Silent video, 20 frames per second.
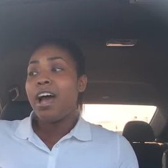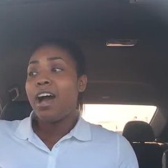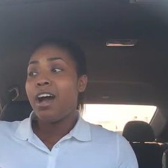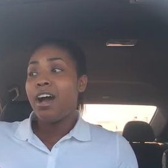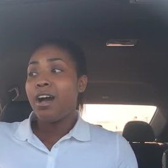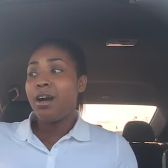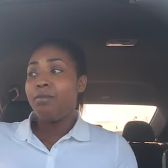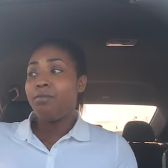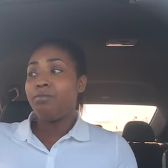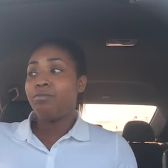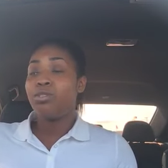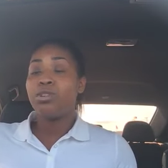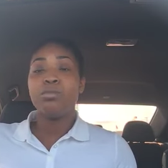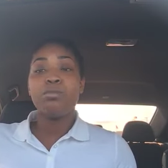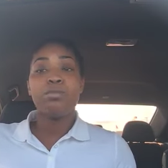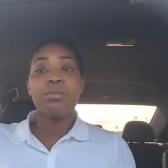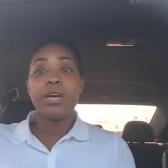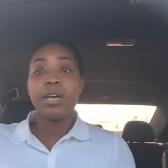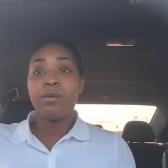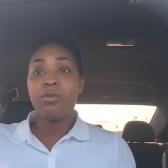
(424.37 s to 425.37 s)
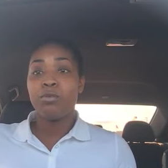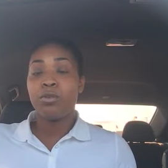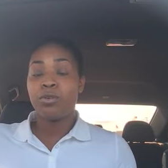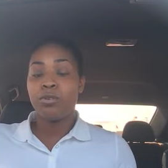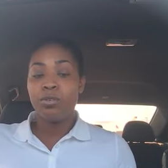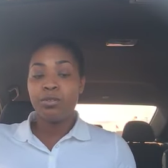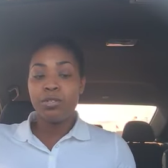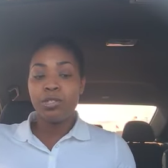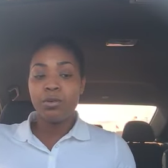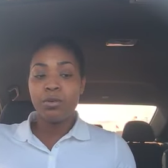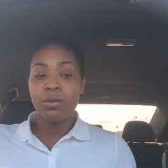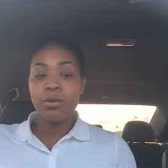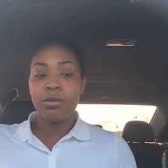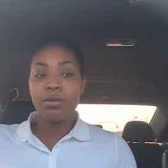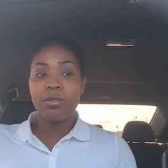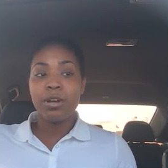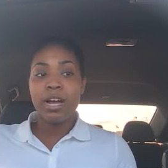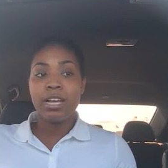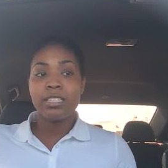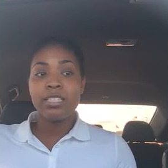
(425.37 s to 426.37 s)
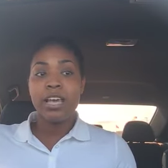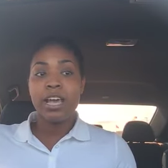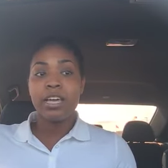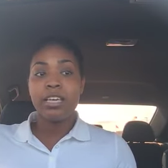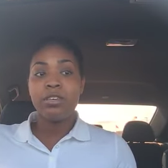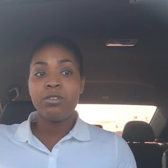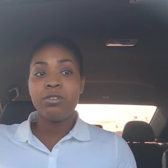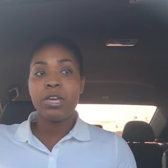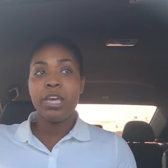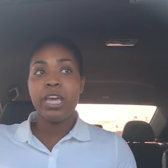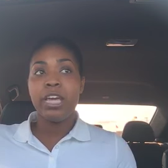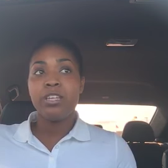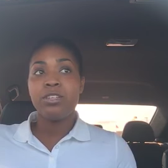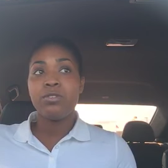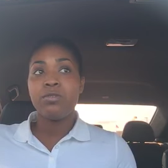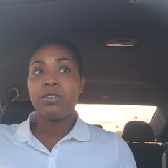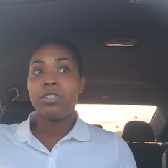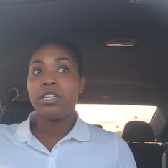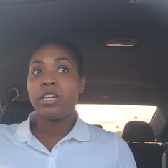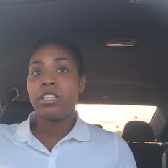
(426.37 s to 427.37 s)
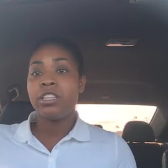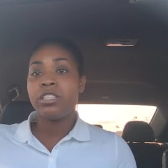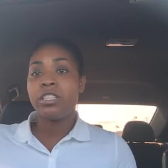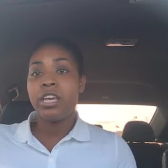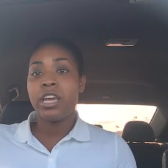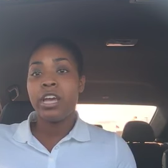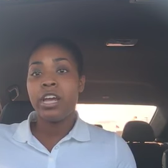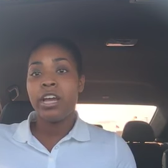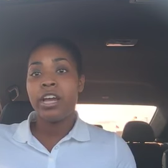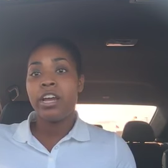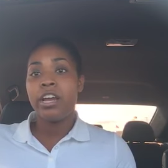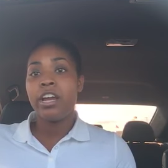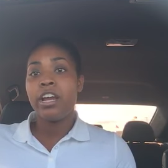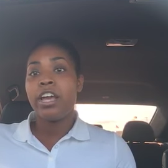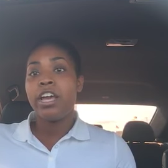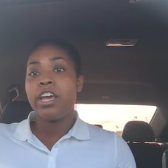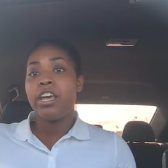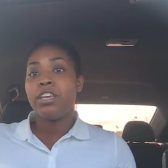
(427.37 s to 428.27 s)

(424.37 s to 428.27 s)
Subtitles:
but recruit to recruit contact, you can't do each other's hair,